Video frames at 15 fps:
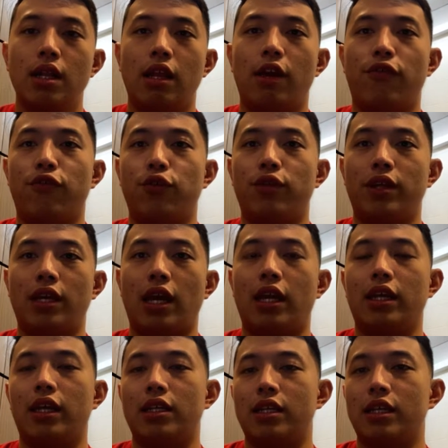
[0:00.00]
If you need
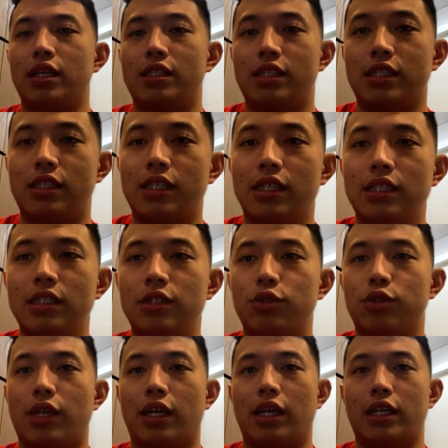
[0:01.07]
any other assistance, you
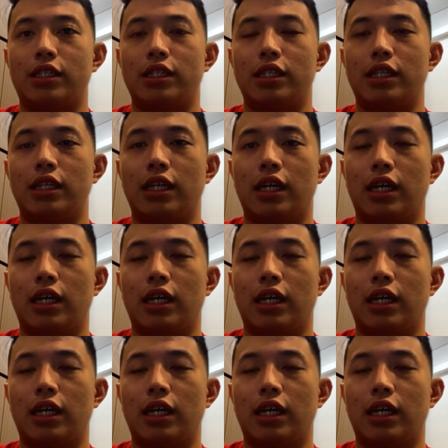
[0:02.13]
can actually